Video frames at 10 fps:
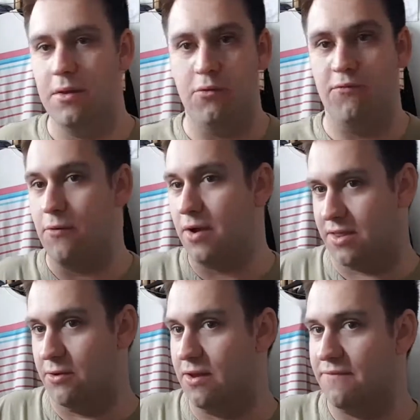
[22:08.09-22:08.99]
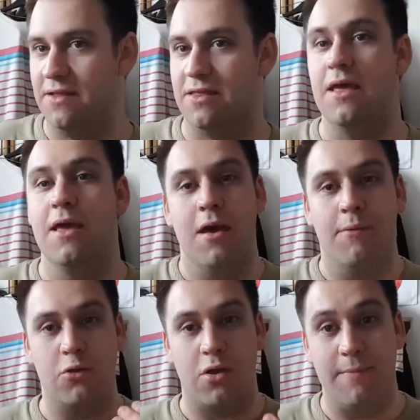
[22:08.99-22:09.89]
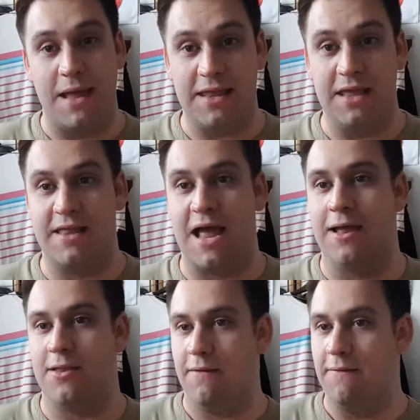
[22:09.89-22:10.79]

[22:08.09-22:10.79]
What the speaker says: although I still love it, what I meant is that